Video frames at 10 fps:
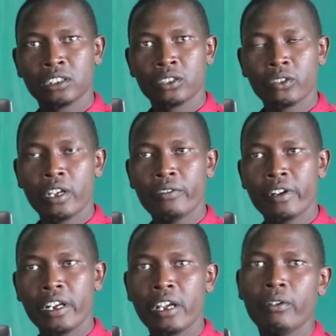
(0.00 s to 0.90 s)
So
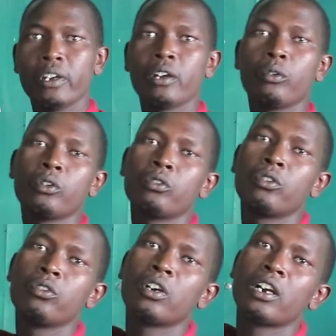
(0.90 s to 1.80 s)
every day when you're going
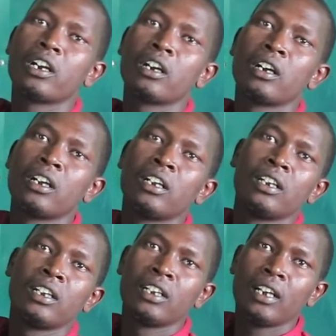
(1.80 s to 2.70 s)
to look
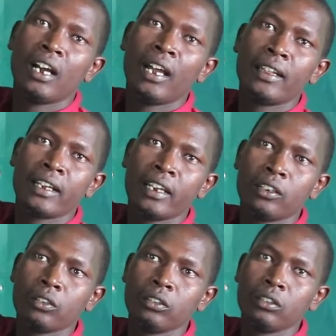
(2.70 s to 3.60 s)
at the
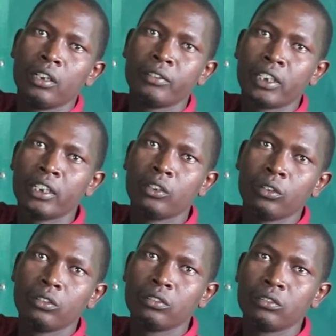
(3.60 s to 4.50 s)
cattle, after
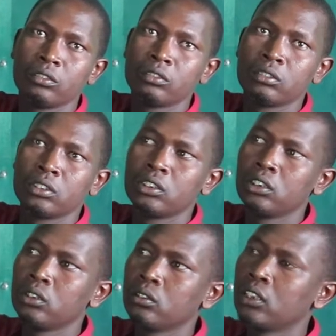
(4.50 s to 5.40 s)
cattle,
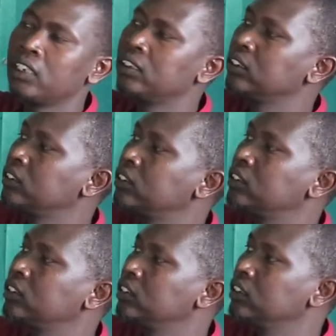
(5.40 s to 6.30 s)
that
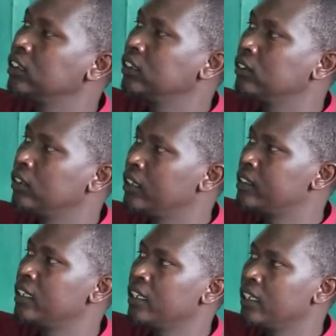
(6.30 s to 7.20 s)
is, let's
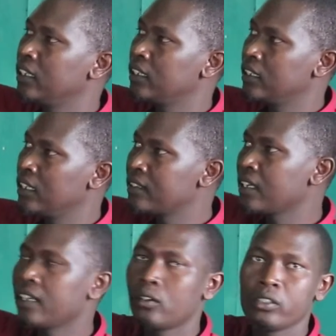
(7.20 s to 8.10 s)
say,
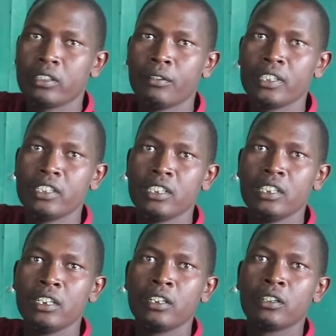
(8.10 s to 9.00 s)
inside a conservancy,
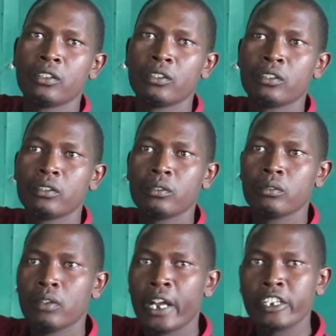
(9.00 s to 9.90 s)

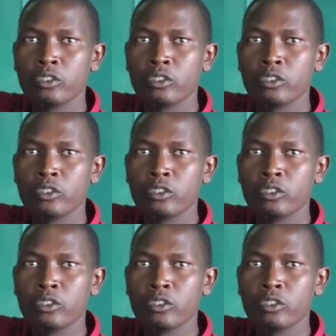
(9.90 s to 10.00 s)
and